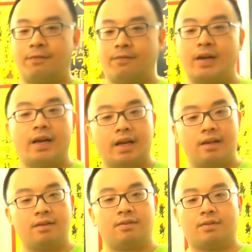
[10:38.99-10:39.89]

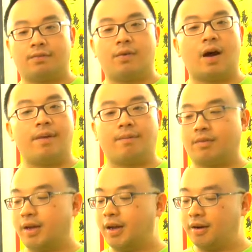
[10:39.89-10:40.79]
feeling or vibe of
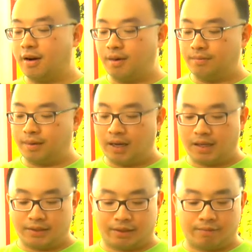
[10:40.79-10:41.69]
the Air Arms
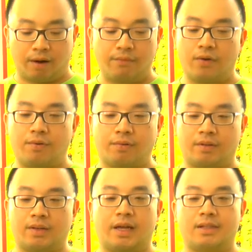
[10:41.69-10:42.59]
Classics rifle with
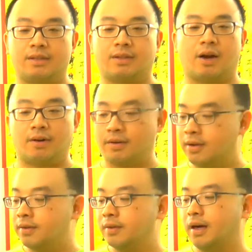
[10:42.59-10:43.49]
the nice stock
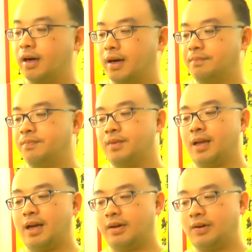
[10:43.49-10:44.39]

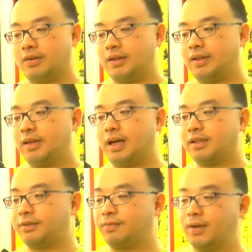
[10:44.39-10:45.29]
and all the
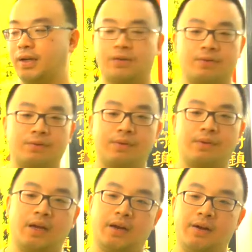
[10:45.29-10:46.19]
nice finish
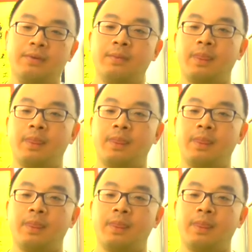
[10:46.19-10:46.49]
here,